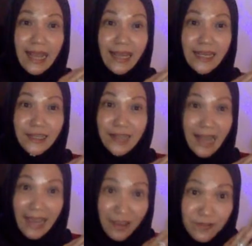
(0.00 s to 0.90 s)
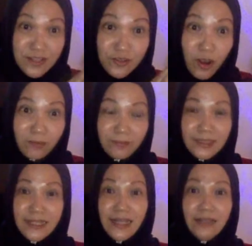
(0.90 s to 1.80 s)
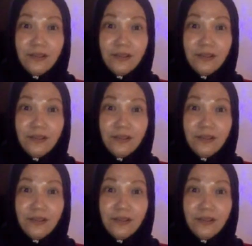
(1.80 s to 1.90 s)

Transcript: I, I haven't stopped learning.